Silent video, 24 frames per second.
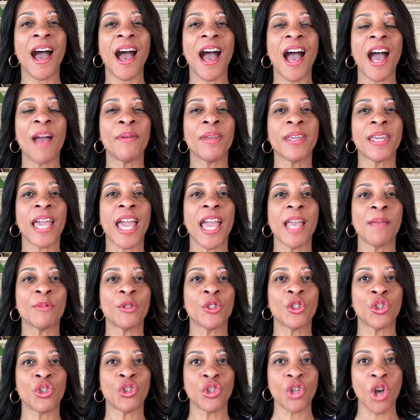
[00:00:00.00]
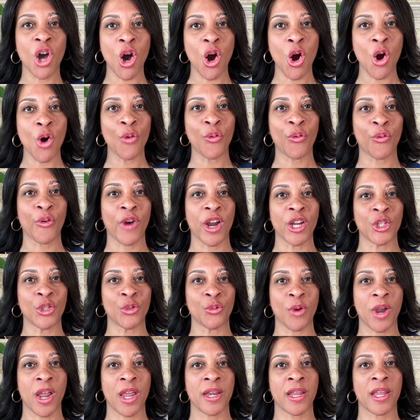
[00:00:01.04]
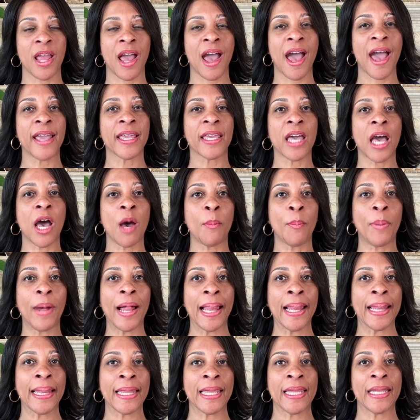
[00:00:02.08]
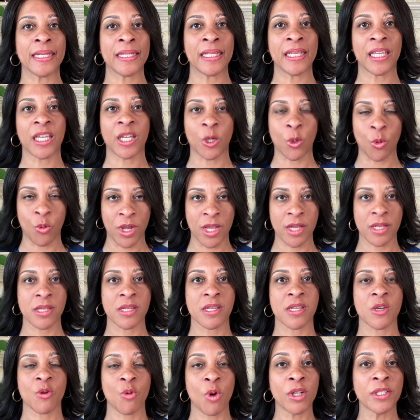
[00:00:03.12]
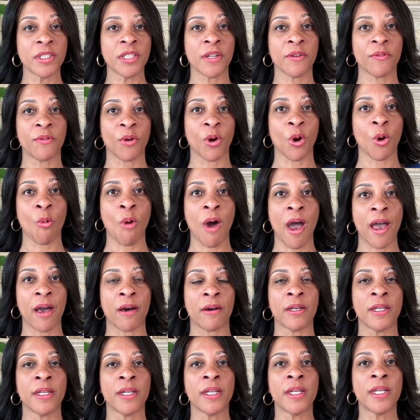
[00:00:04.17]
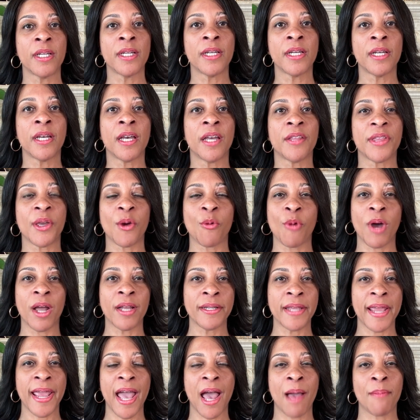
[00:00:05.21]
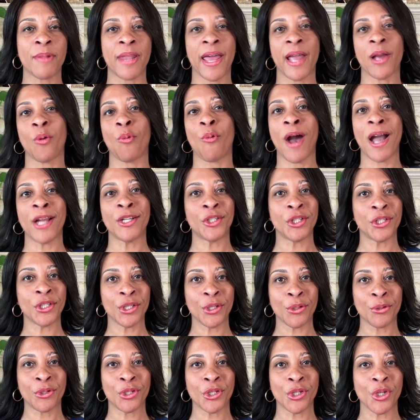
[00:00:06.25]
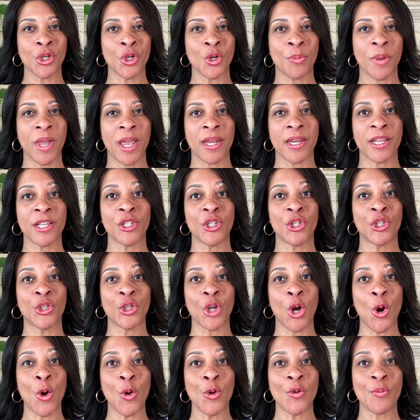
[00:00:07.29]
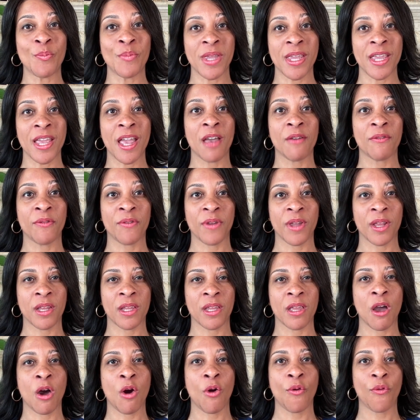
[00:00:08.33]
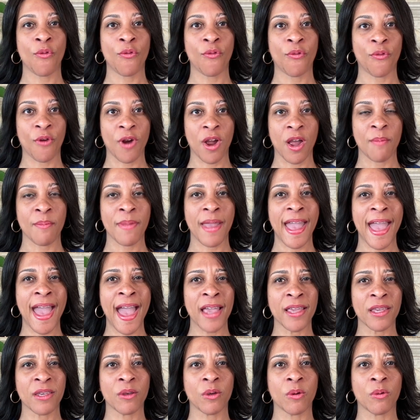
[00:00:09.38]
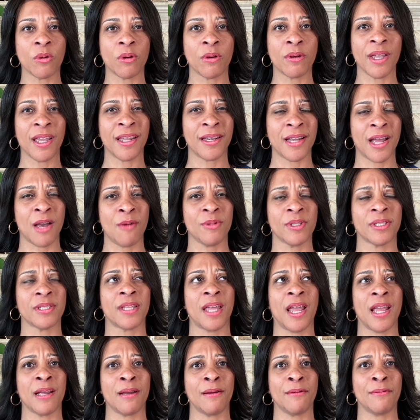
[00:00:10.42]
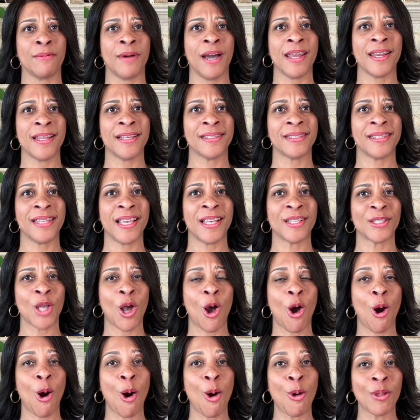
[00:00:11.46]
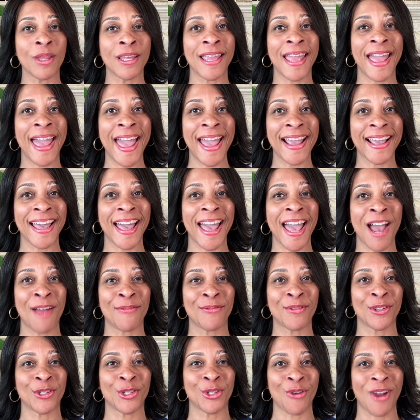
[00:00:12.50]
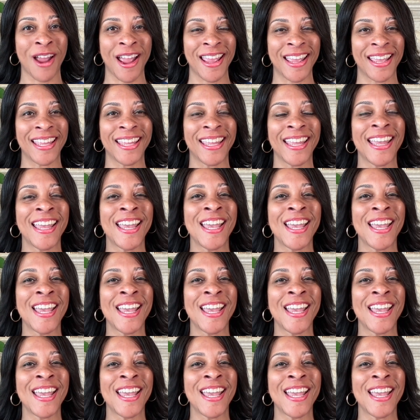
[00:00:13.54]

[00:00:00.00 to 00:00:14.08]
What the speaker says: I became so frustrated, I completely quit quilting for a while. Then one day I'm like watching YouTube and it showed me a video from Accuquilt. And I was like, what is this? Holy heck, I have to try it.